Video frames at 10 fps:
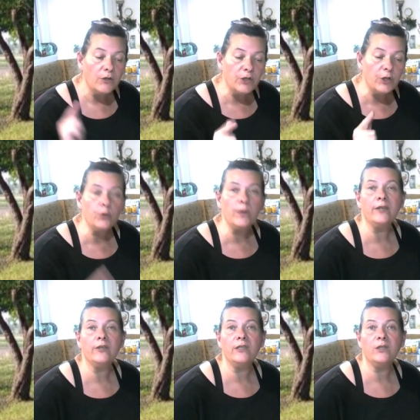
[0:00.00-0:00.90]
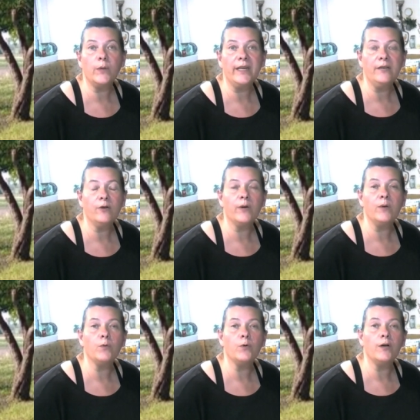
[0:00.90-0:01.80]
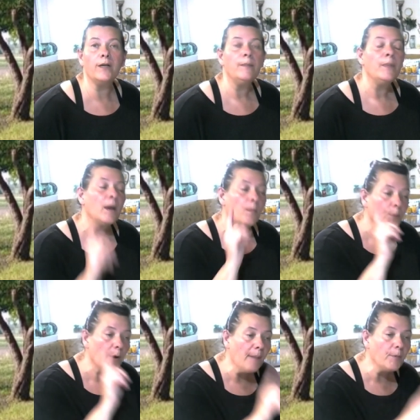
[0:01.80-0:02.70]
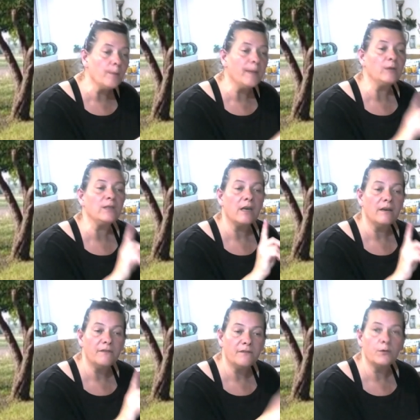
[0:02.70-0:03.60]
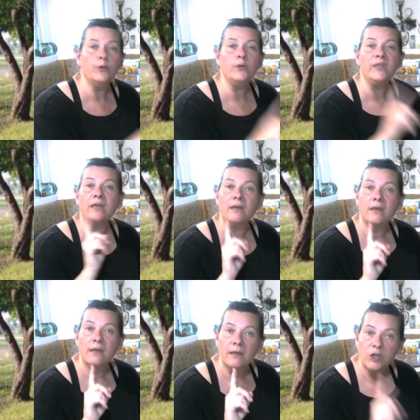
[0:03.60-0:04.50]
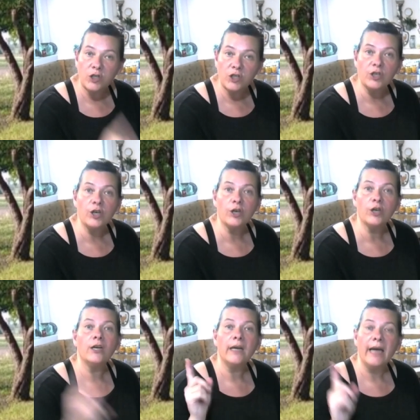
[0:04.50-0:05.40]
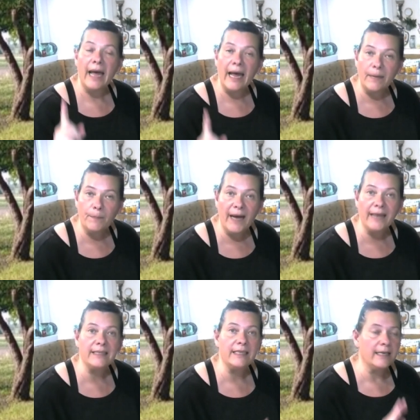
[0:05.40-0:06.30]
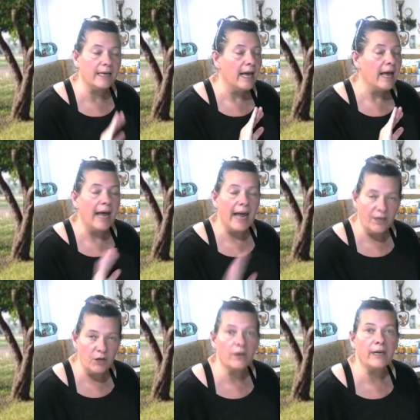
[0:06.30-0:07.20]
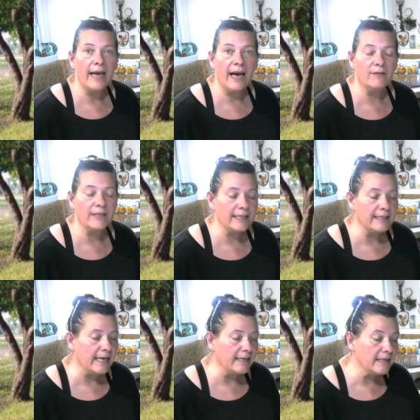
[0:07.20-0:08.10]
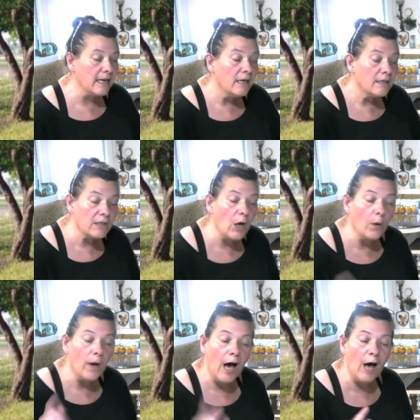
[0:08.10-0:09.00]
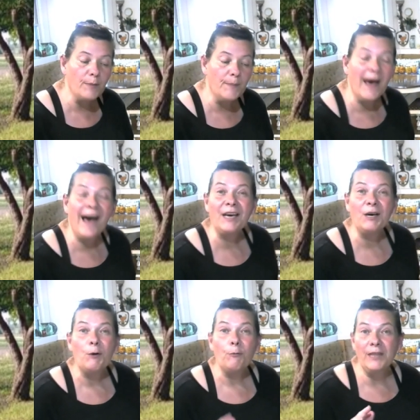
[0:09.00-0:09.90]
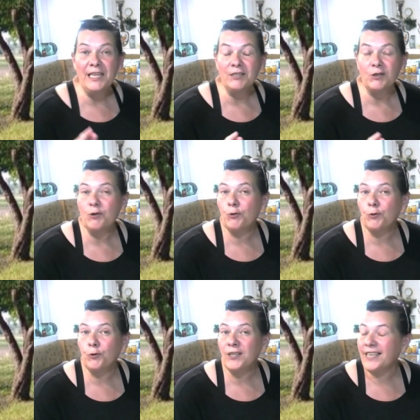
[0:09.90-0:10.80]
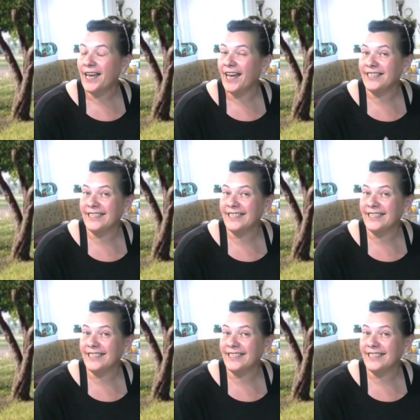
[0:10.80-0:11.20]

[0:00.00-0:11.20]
220 degree rule, proper amounts of fruit, sugar, and pectin, and you're gonna have success. So I'll be back when these are cooled and